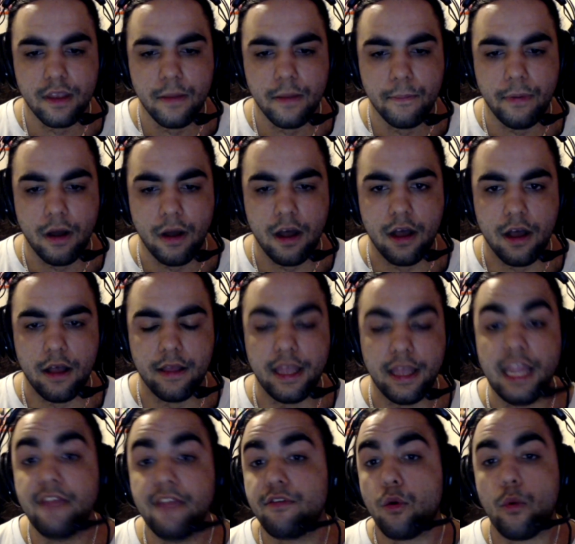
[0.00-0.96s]
But
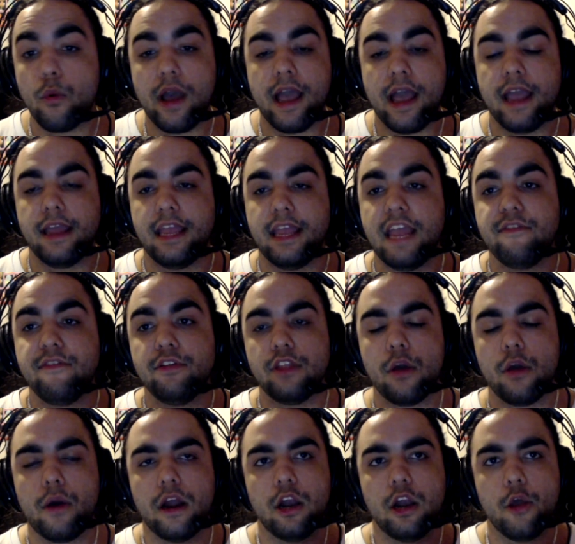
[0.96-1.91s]
either way, even
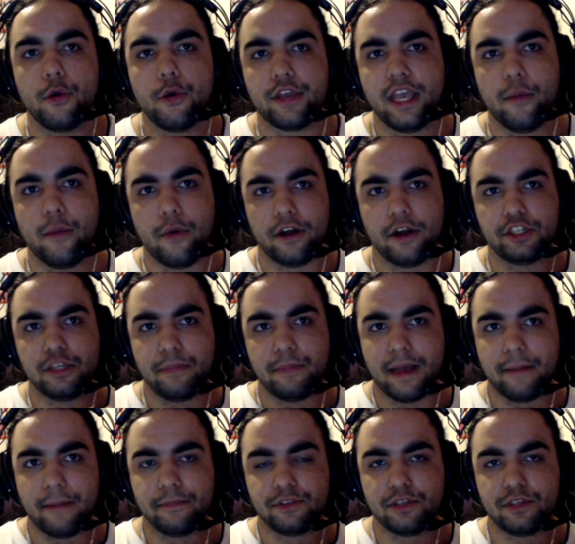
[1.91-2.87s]
though I low-key wanted
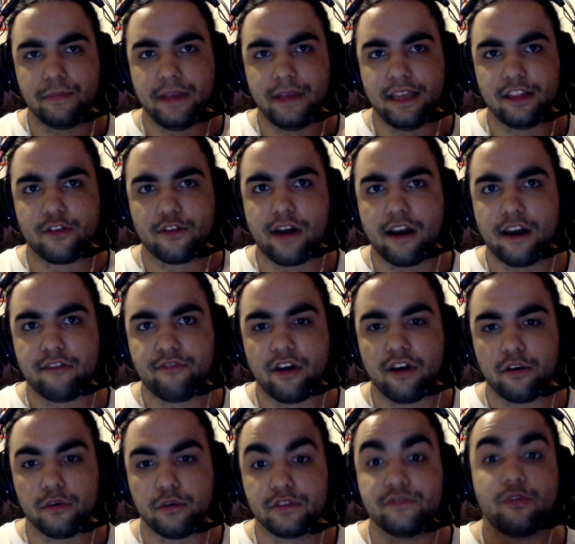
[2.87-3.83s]
Chibem to be in the grand
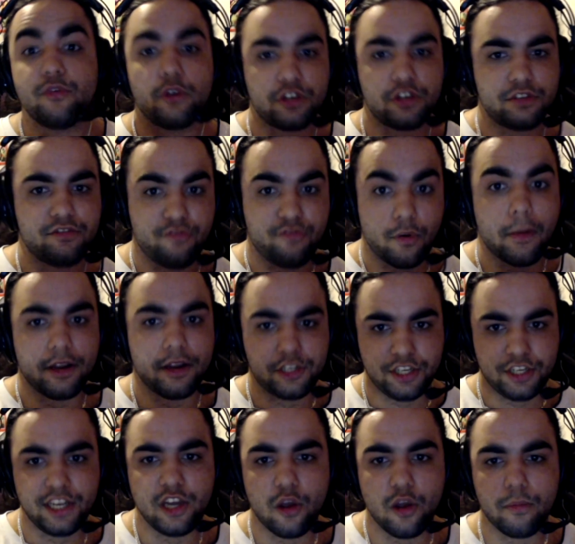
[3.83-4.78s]
finals for my
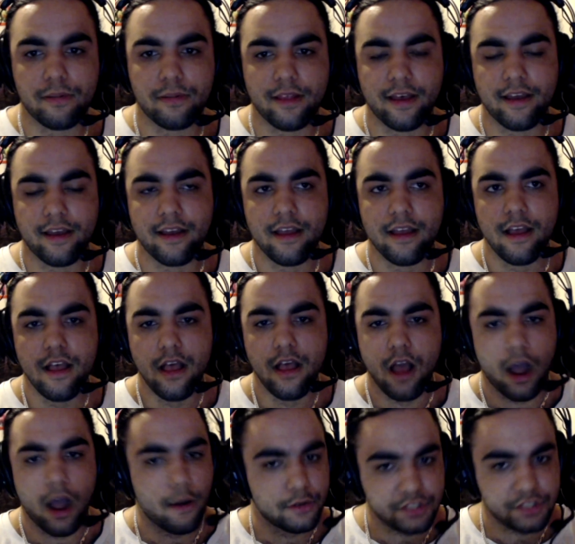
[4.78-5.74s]
Shino play,
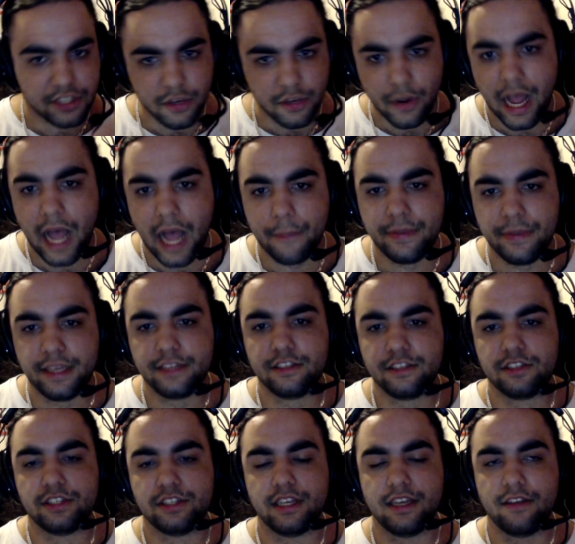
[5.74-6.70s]
I was still happy to
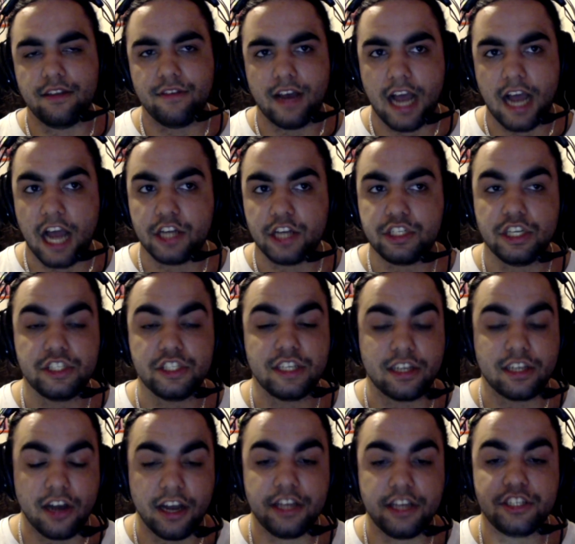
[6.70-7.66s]
see that actually
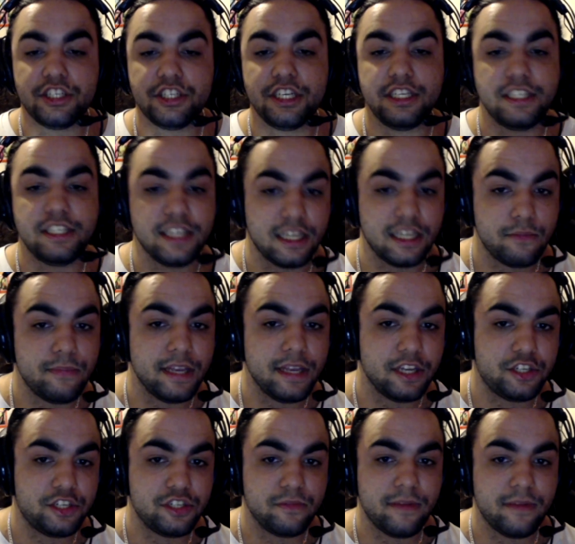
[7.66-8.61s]
Sakaishi did
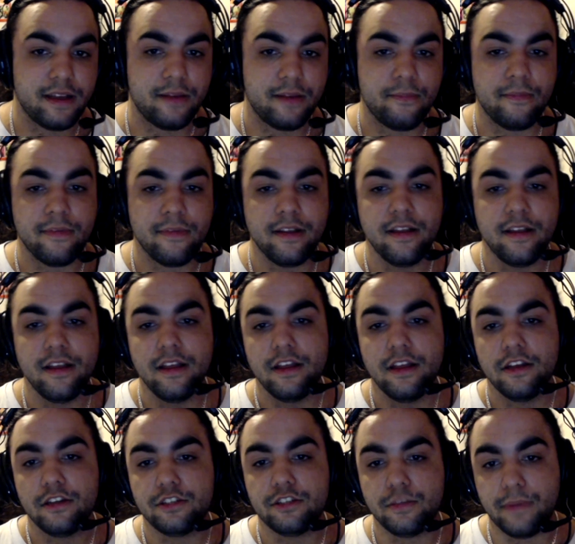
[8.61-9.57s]
beat Chibem.
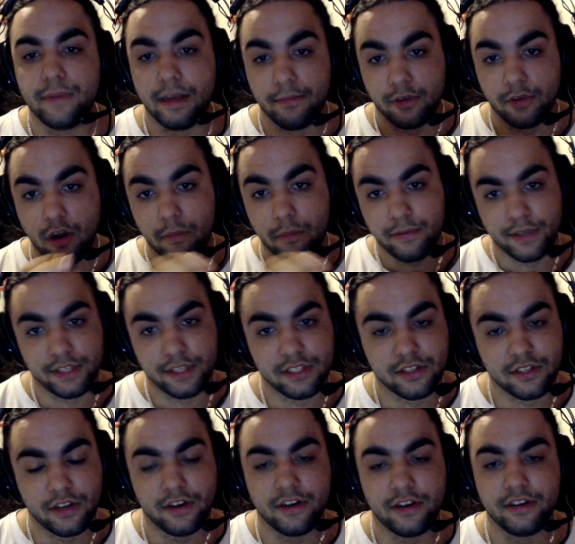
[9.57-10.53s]
Chibem got placed
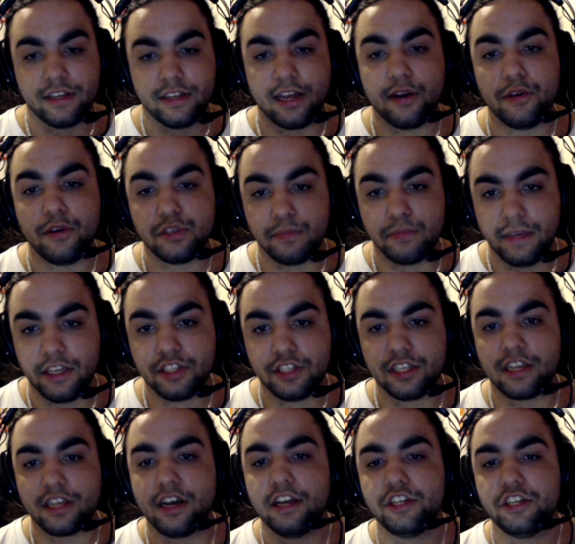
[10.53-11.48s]
third, and it was me and
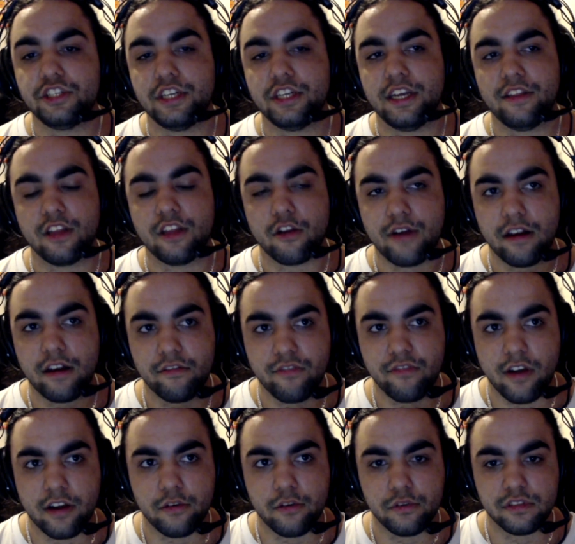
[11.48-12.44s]
Sakaishi in the grand
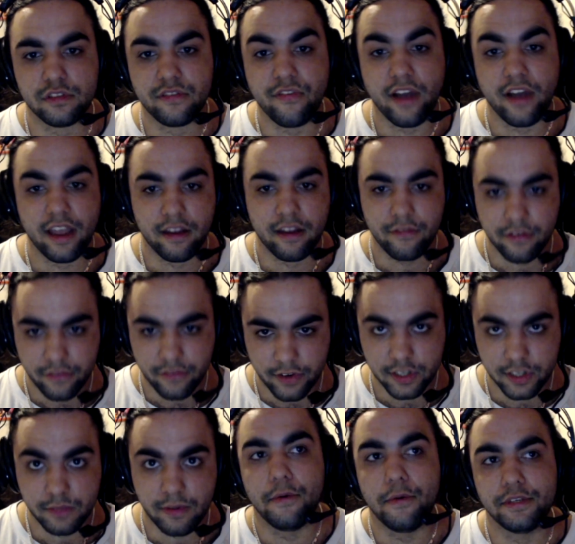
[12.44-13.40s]
finals fighting for
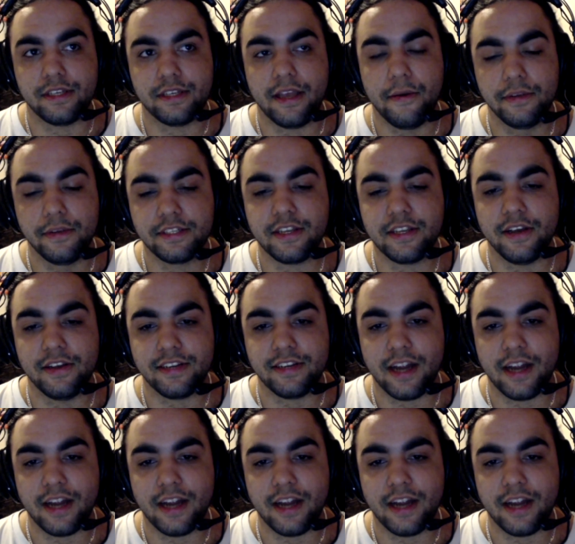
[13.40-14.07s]
first place. It was good.